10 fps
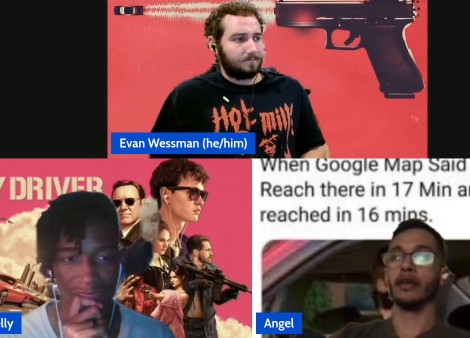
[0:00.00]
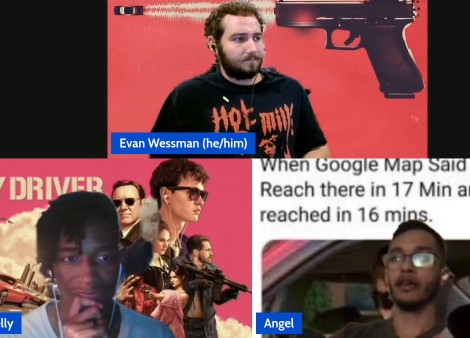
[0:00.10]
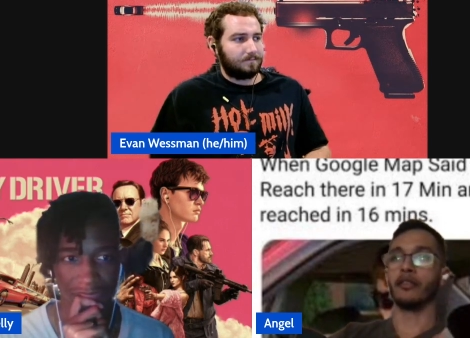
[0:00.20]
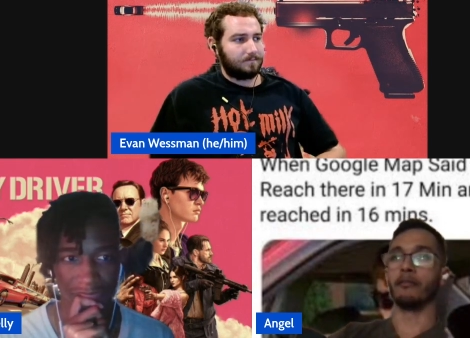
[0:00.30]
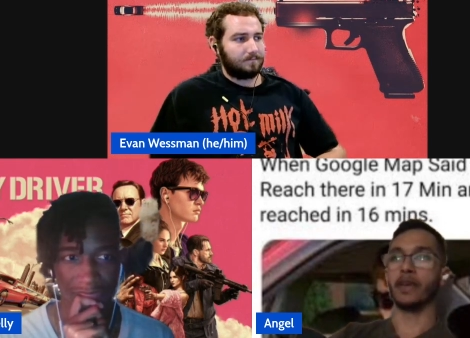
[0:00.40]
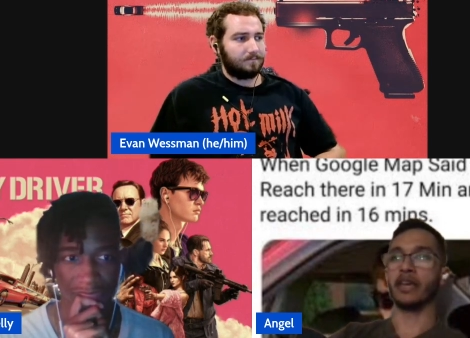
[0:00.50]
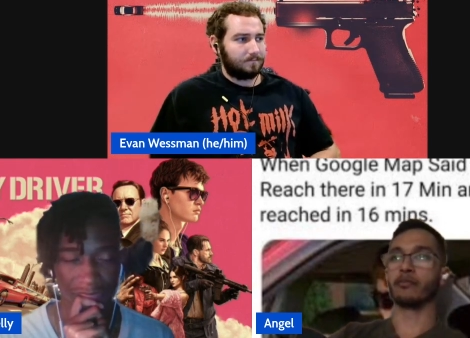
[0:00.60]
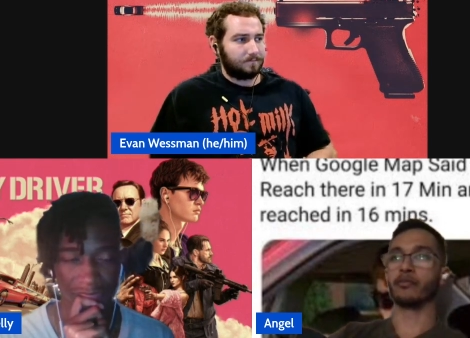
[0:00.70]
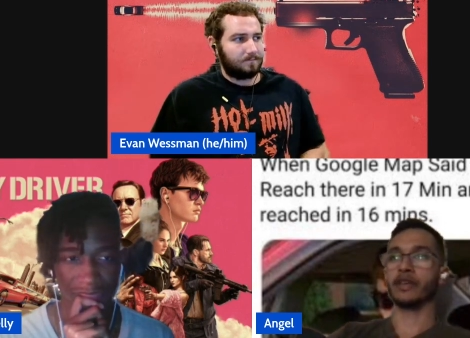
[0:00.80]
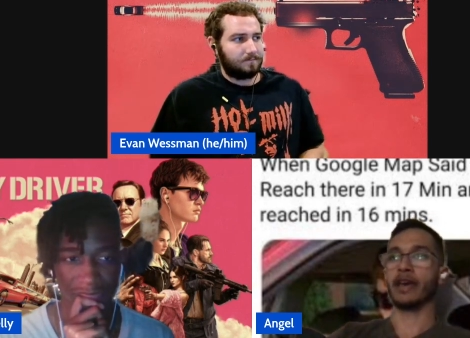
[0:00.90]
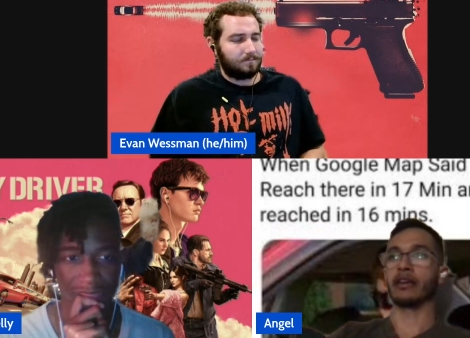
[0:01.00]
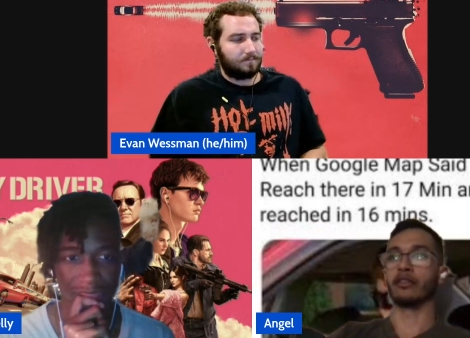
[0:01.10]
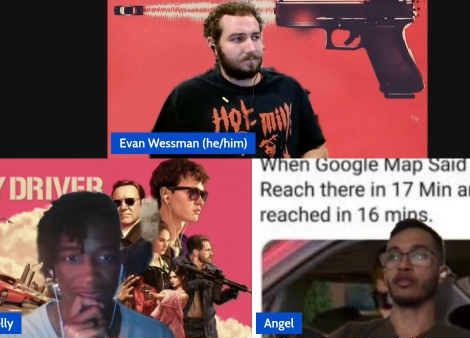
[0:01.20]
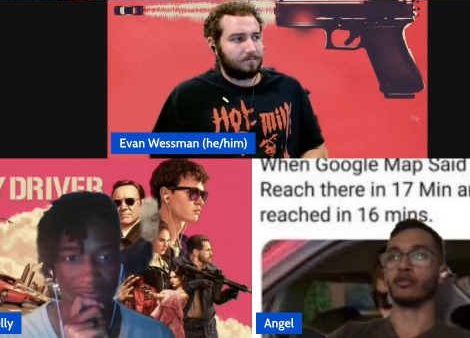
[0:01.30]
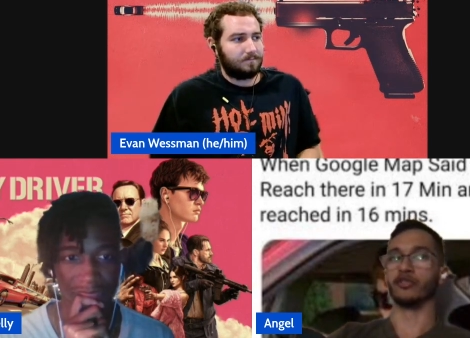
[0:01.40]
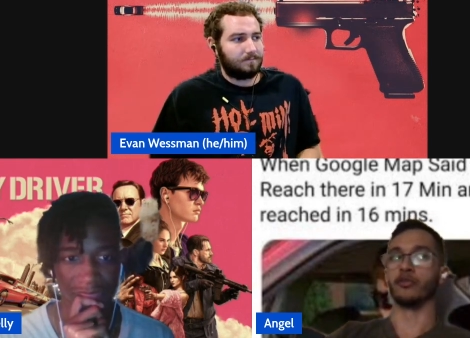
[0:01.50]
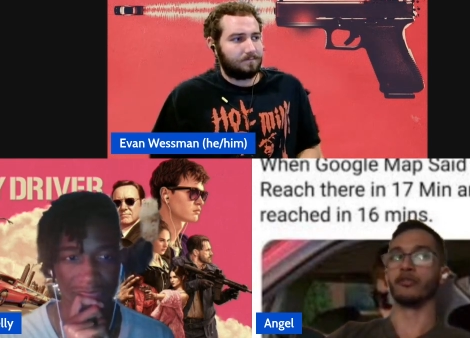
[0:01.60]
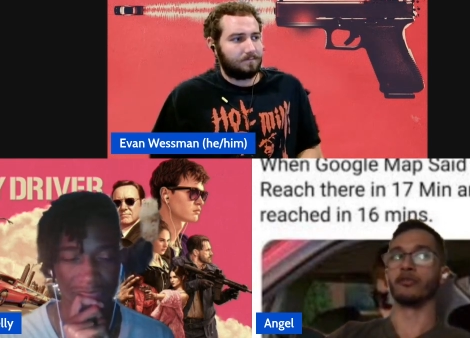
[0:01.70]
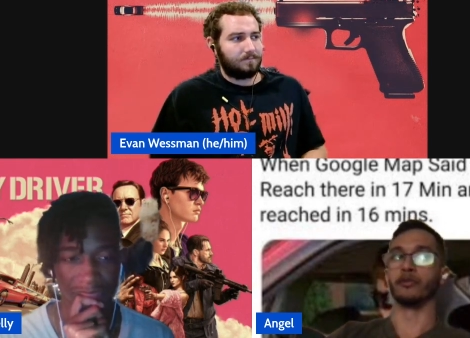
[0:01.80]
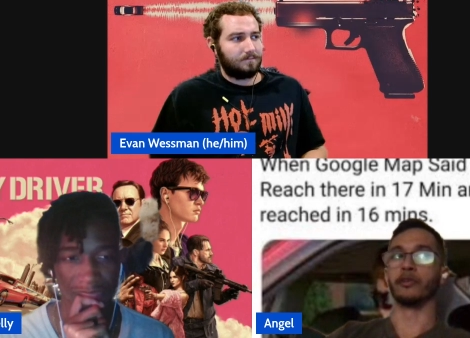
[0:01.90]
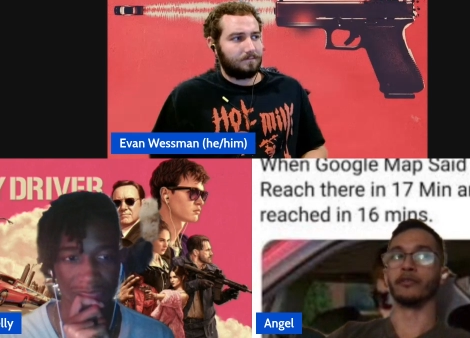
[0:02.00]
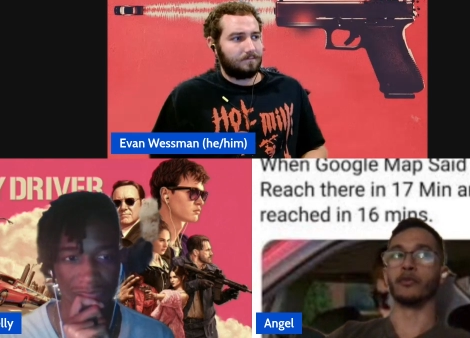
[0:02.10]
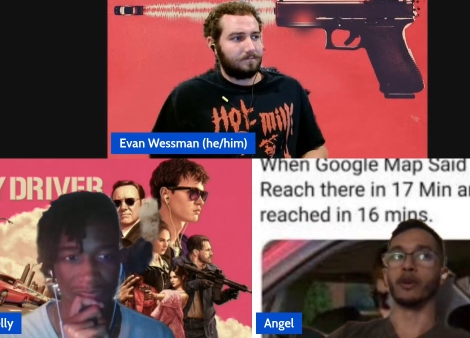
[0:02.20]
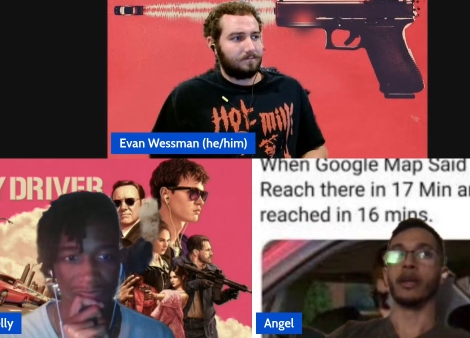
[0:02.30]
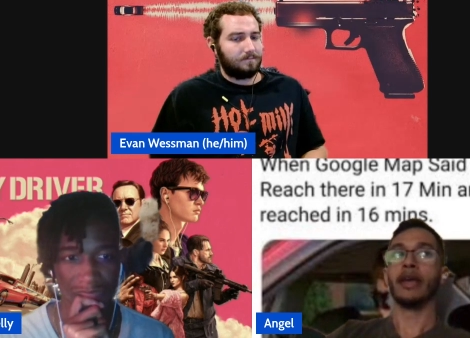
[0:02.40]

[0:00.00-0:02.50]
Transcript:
Speaker 1: the main protagonist who we're supposed to be rooting for